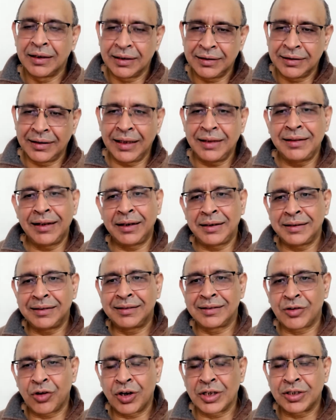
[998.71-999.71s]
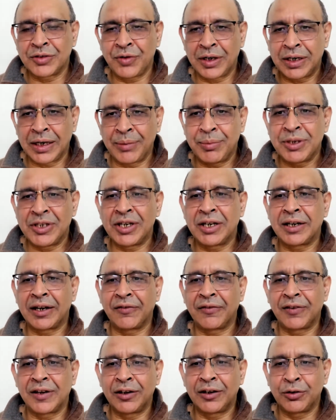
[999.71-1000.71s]
then that is the cause for immediate
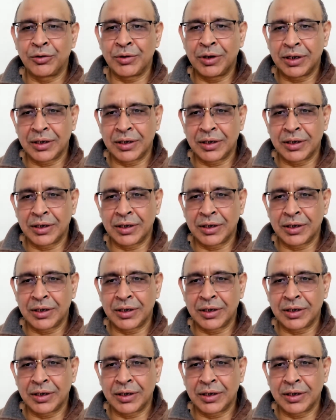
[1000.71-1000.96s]
referral to a